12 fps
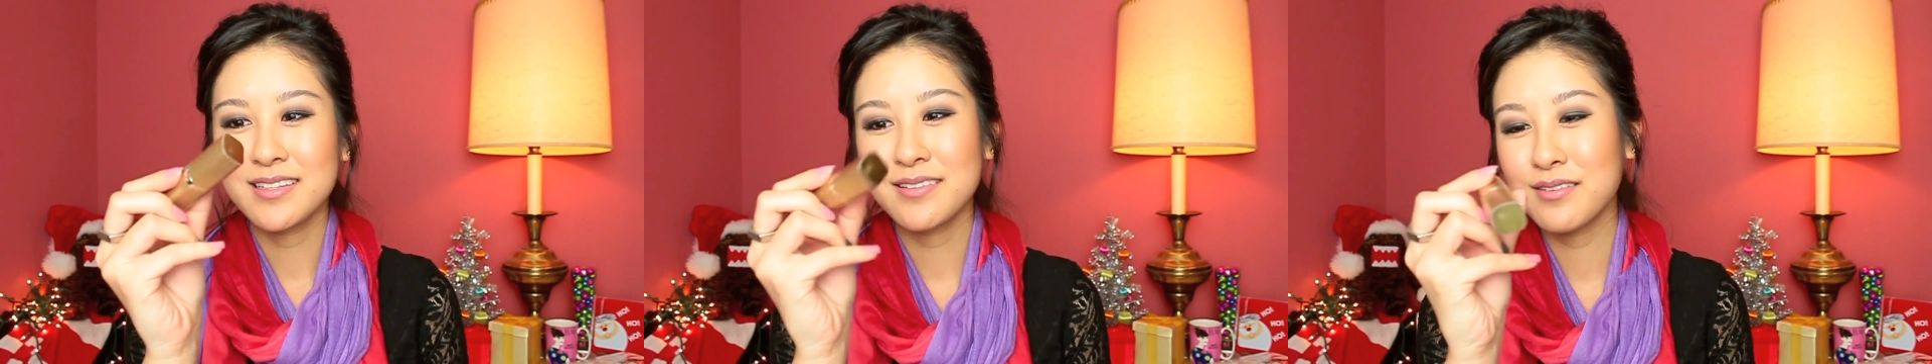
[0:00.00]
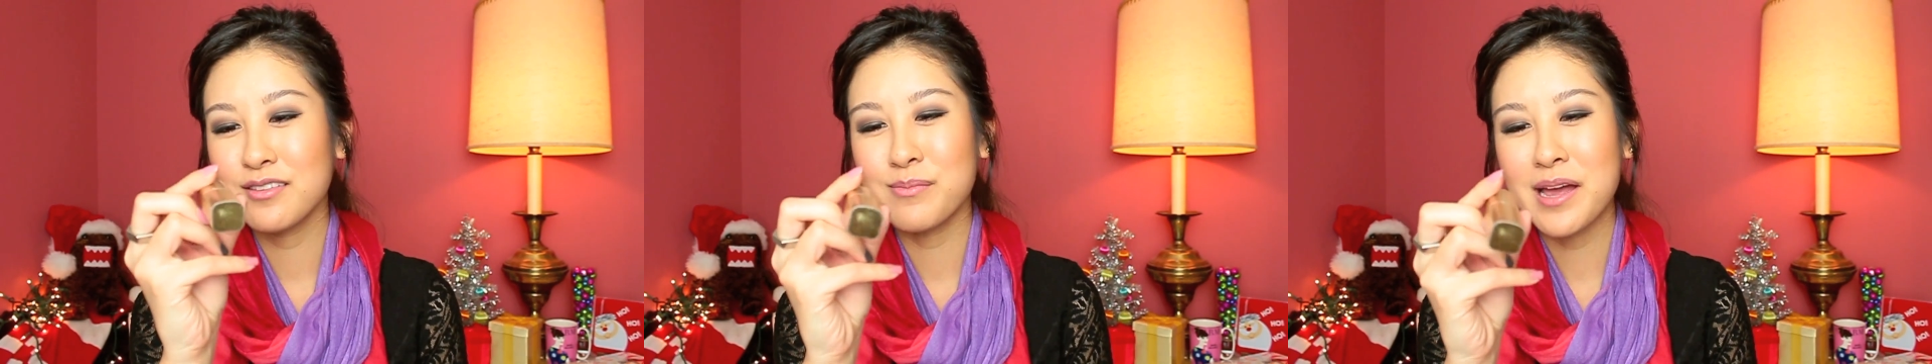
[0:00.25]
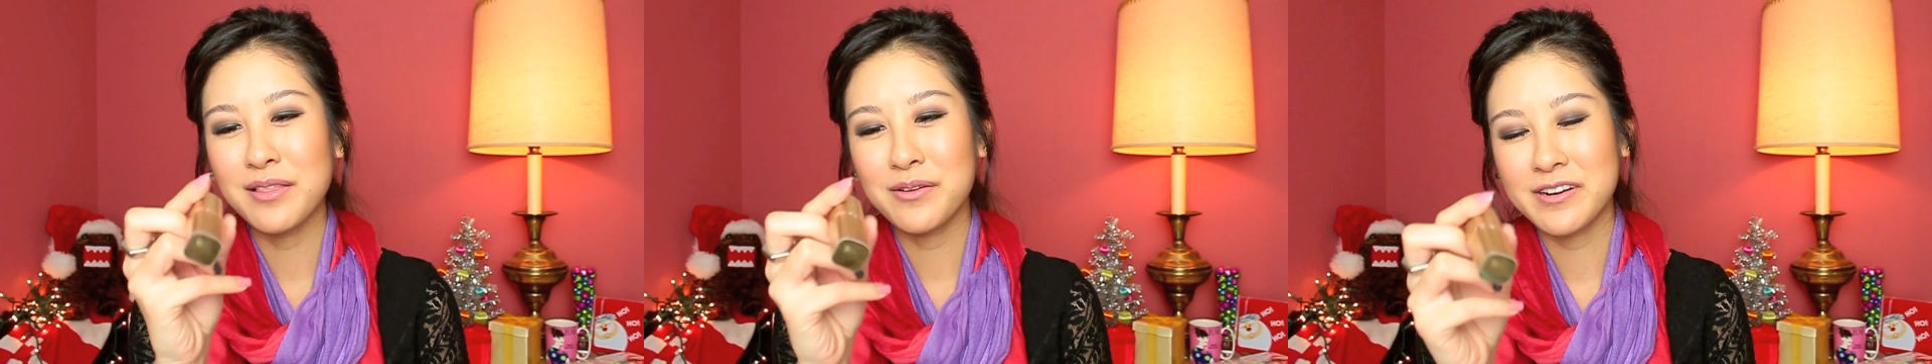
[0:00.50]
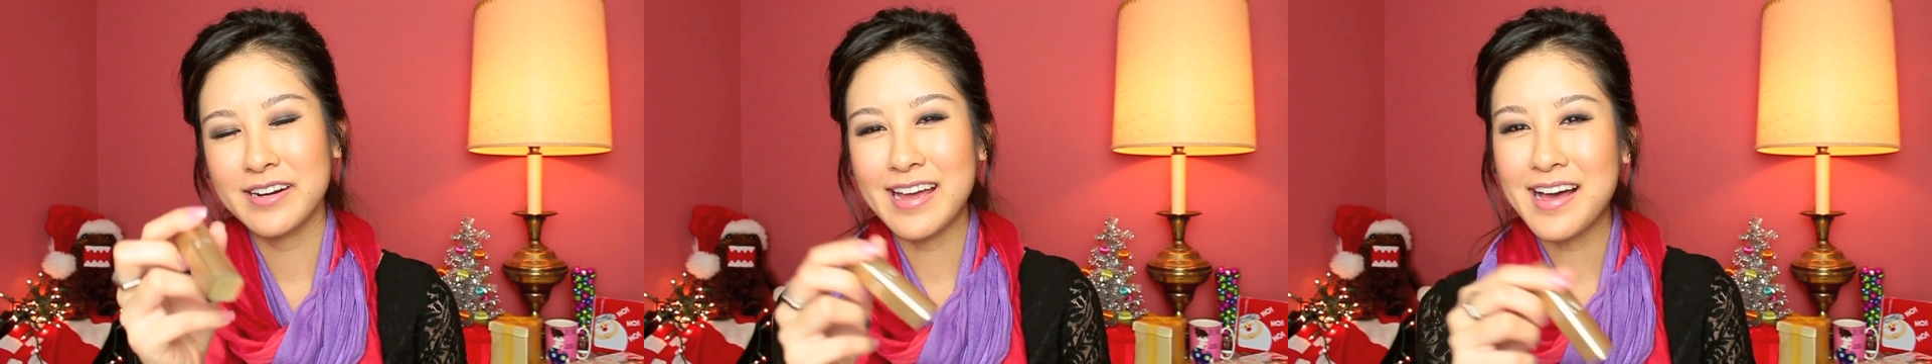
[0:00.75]
This is my
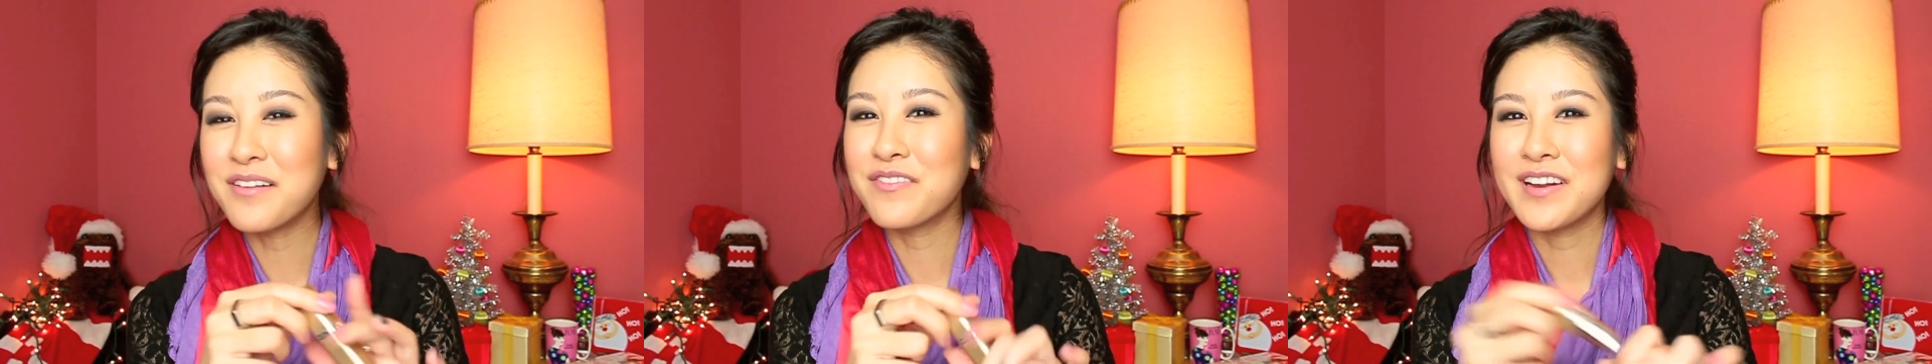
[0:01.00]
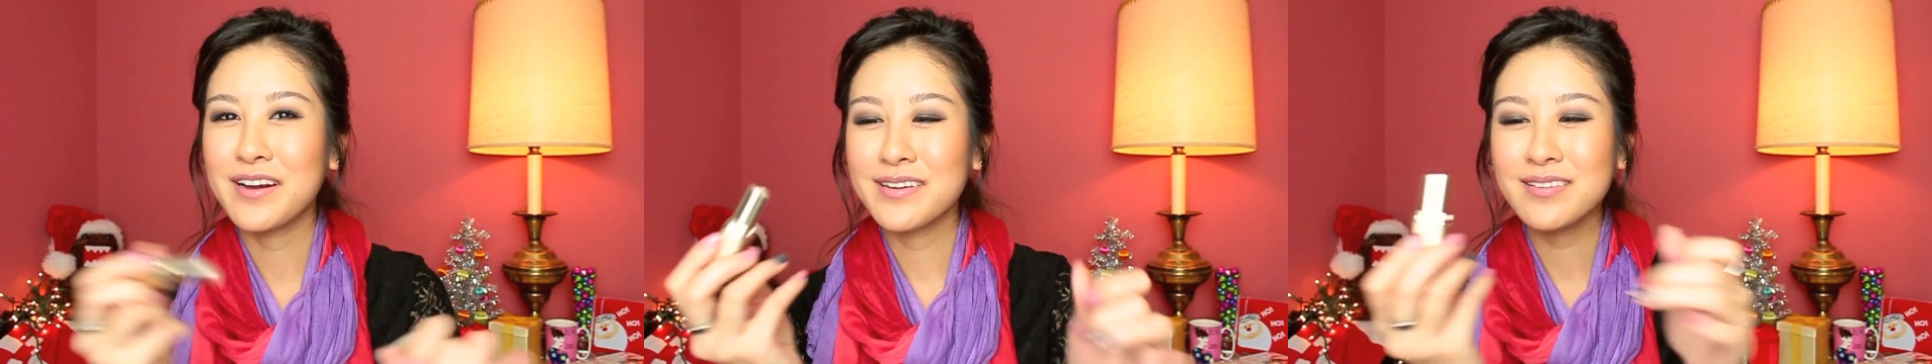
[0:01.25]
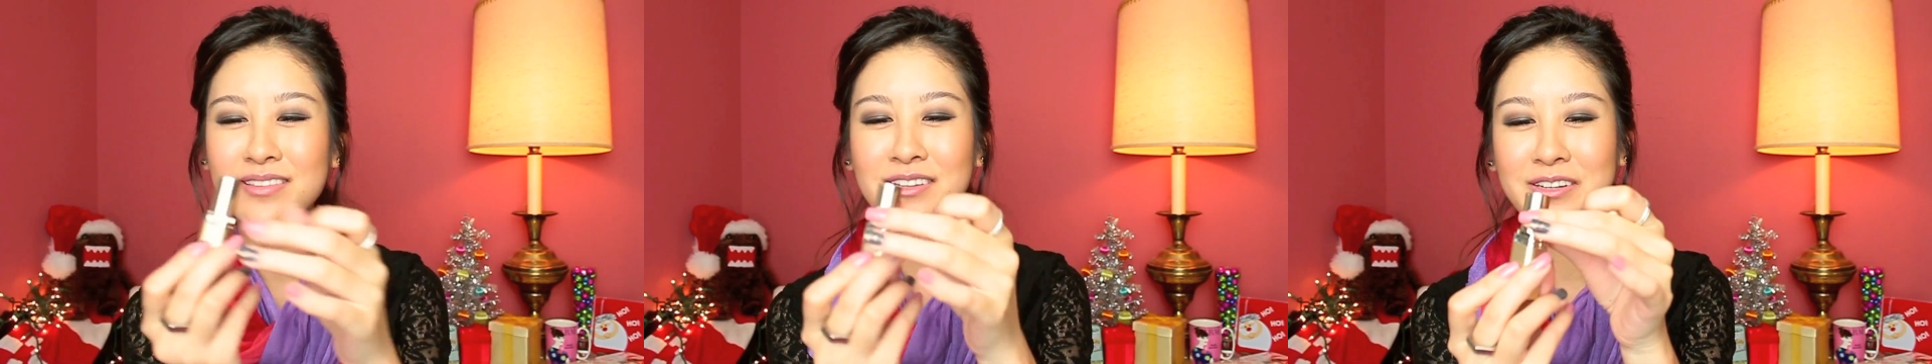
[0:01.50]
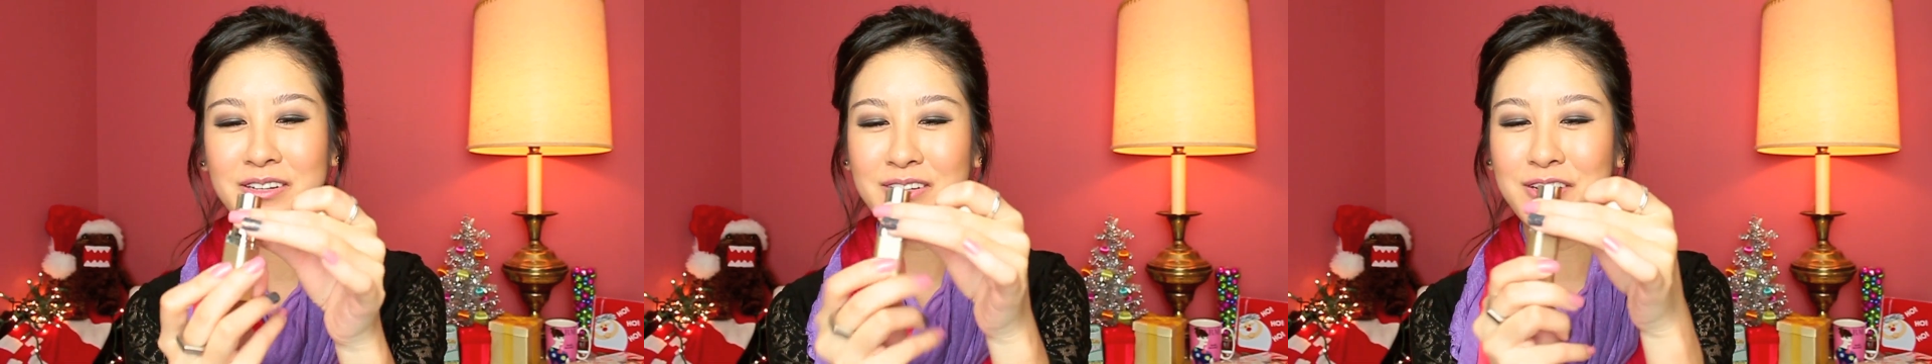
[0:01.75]
L'Oreal Fairest
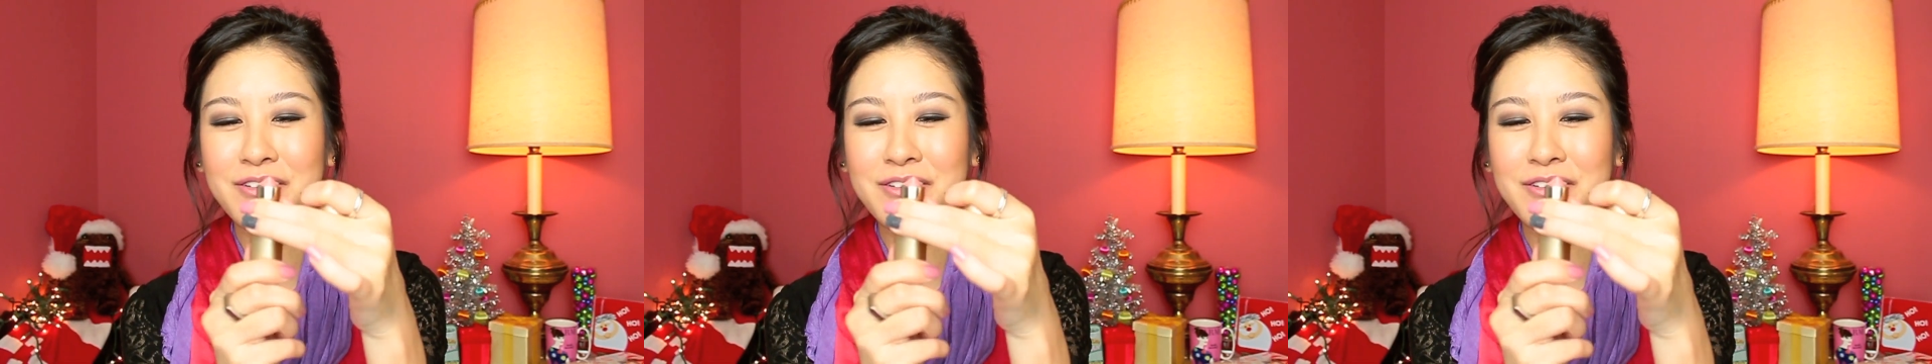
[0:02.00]
Nude,